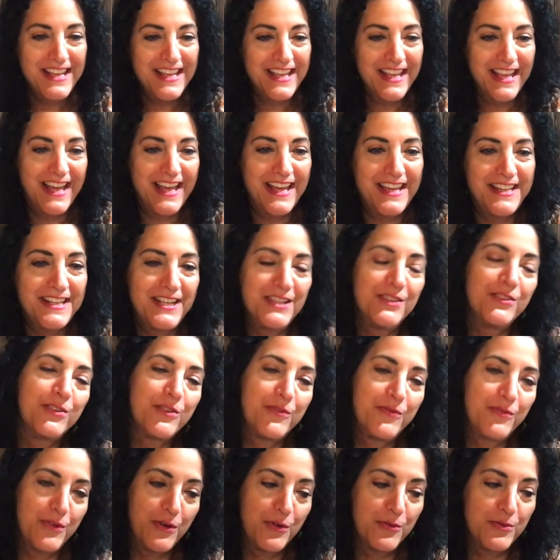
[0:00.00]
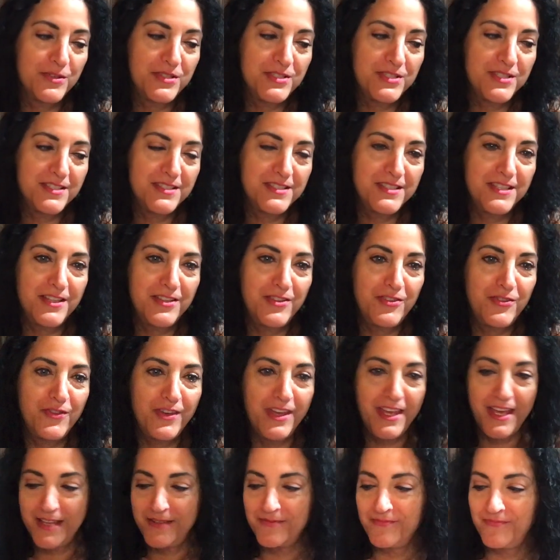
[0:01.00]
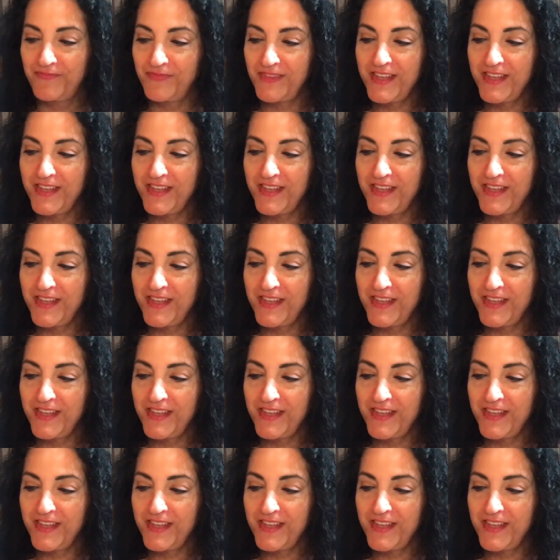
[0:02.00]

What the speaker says: and I look forward to seeing you again.